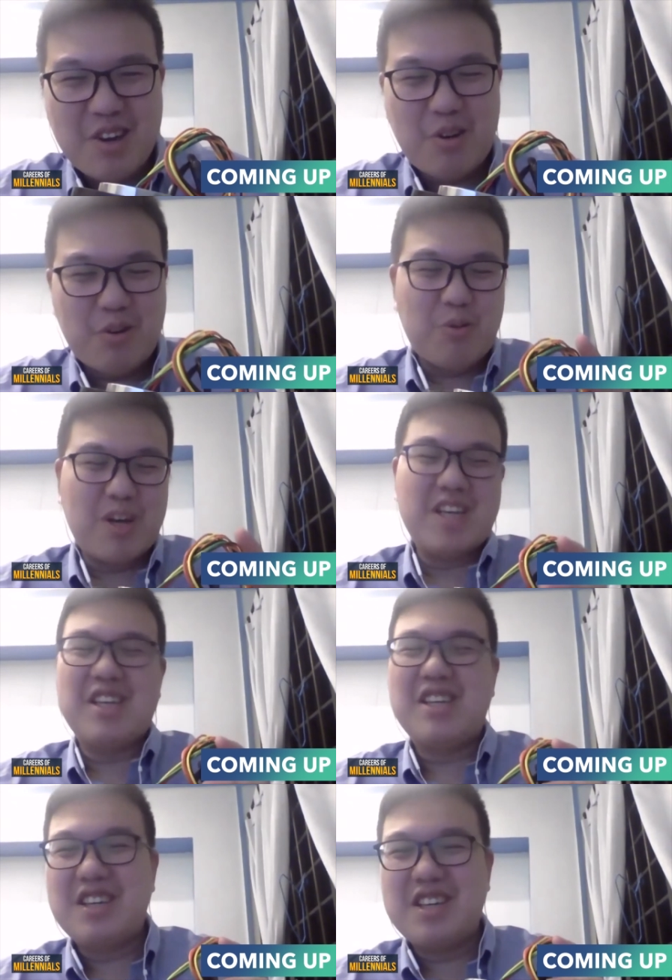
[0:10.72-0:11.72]
Why?
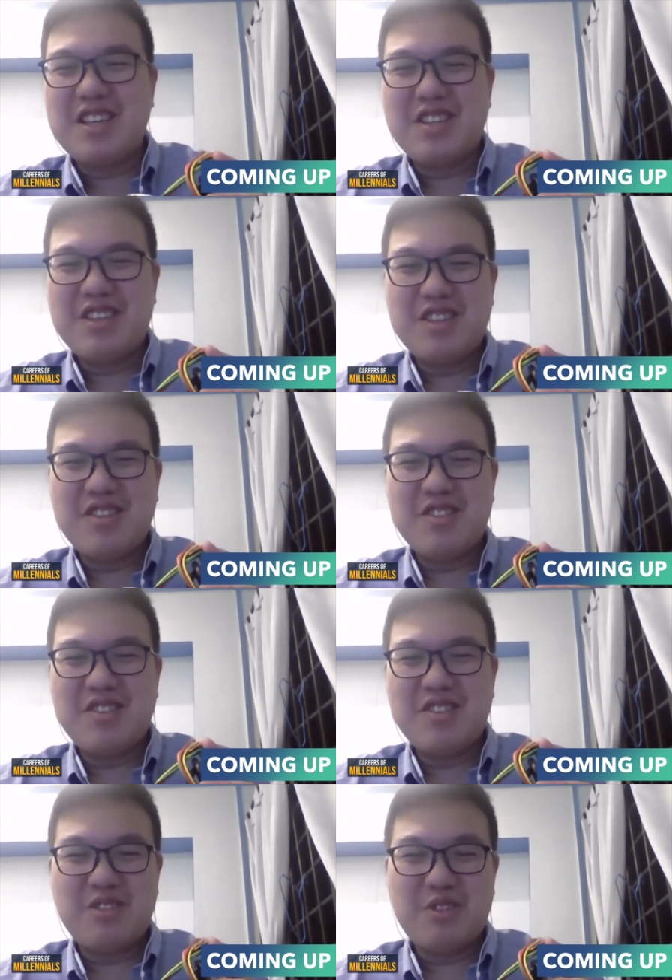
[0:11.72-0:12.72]

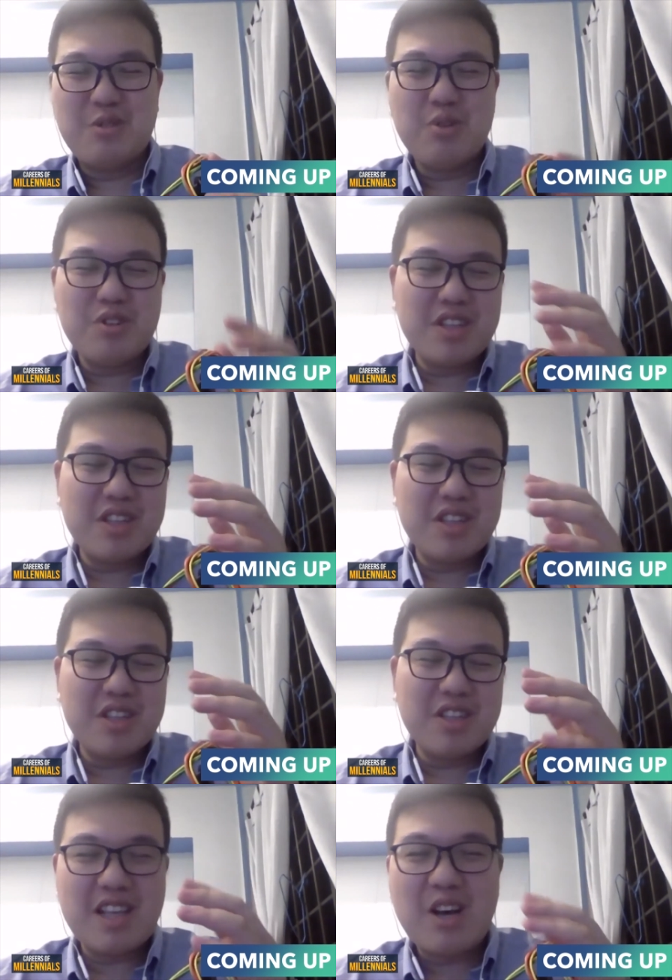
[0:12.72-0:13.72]
Do you know the Star
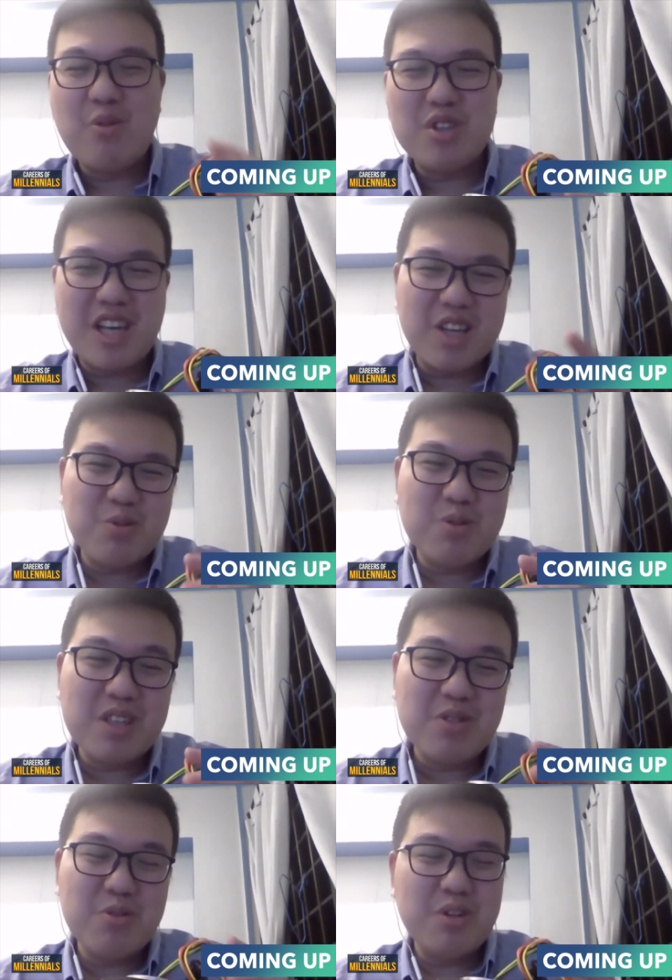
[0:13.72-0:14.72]
Wars R2D2?
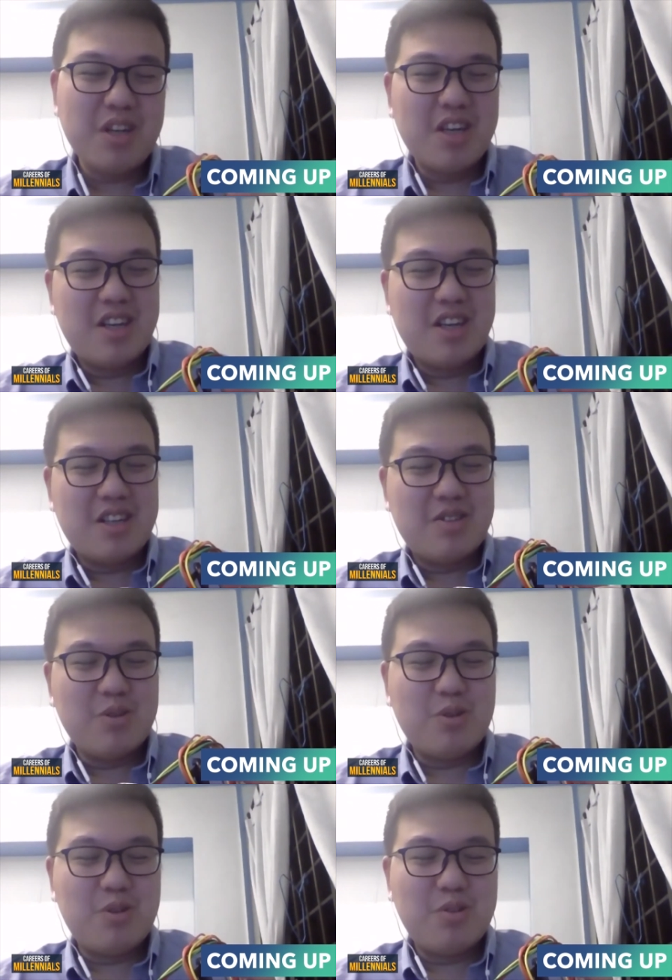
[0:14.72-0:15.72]

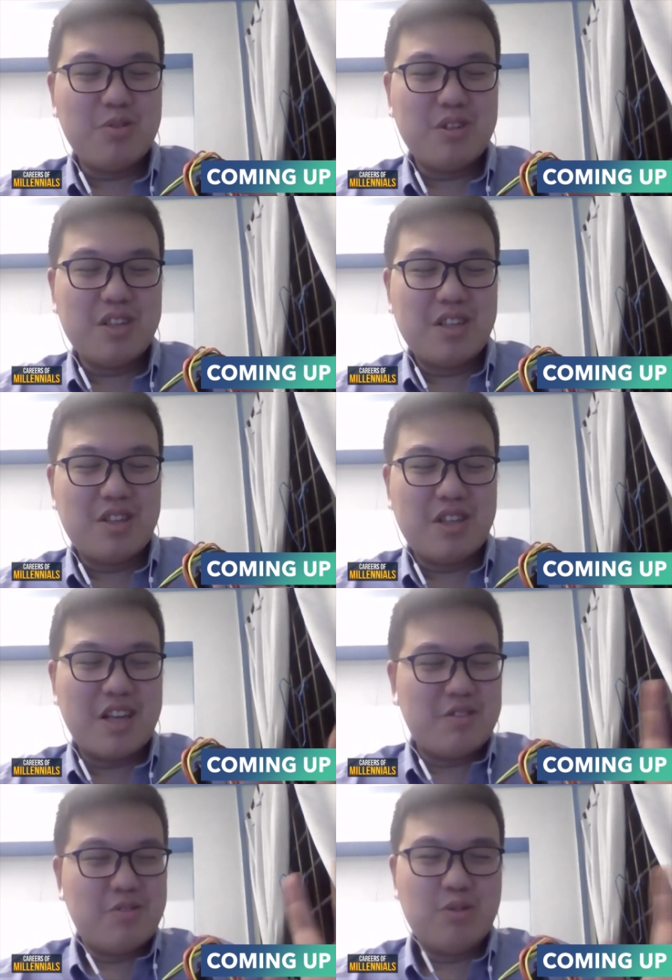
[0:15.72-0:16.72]
So that
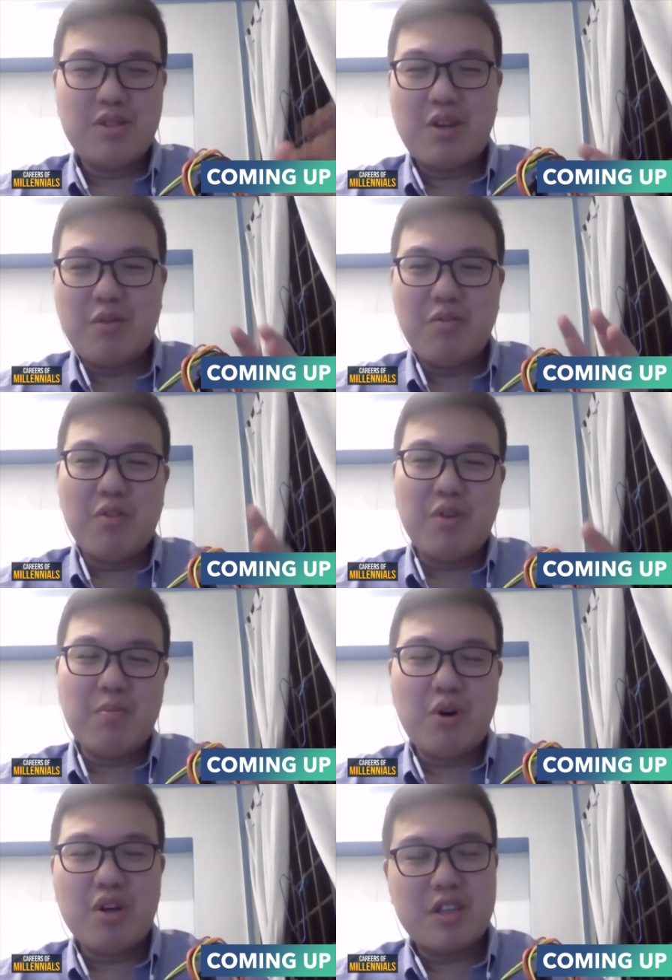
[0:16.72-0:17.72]
that revolving
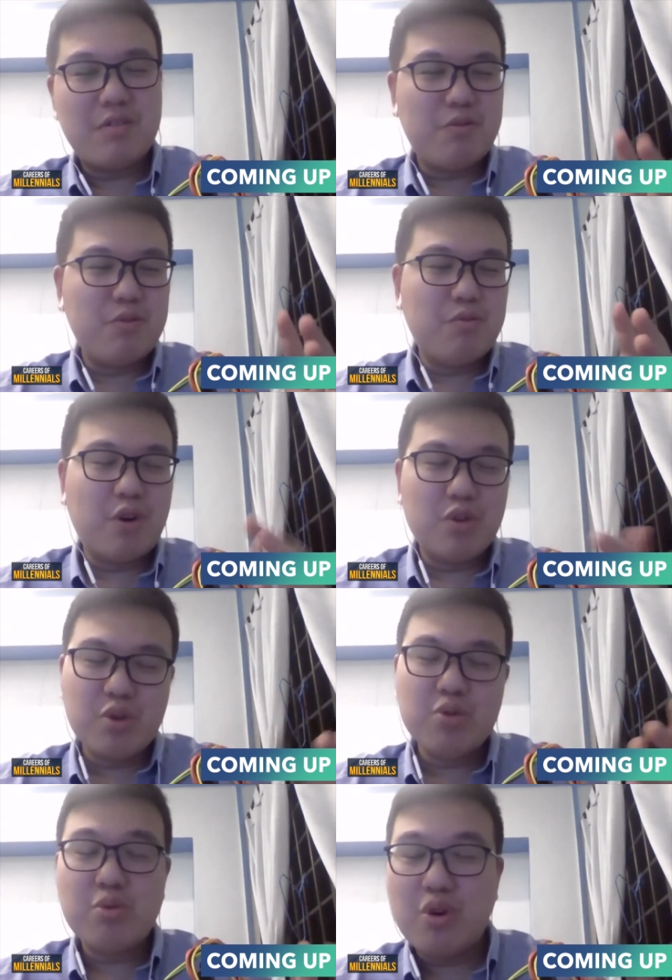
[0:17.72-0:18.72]
board. If for
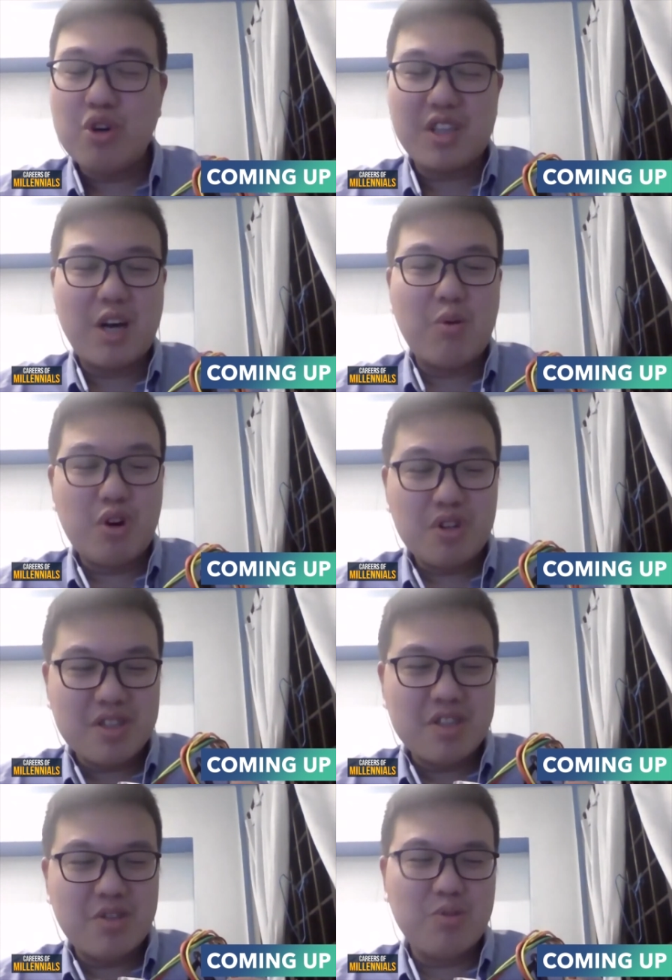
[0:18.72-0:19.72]
those who watch Star
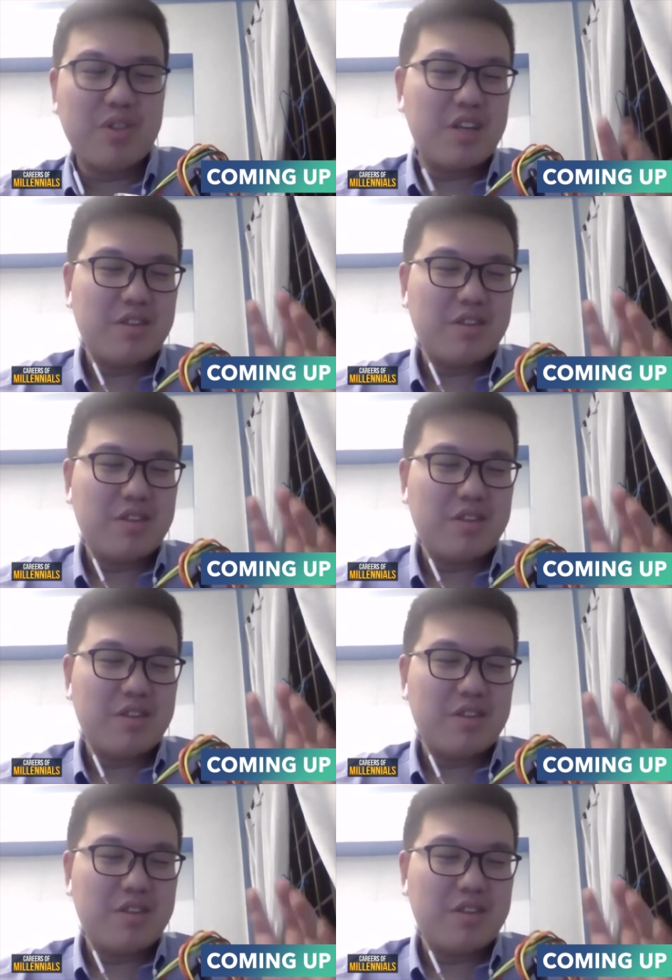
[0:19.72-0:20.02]
Wars, that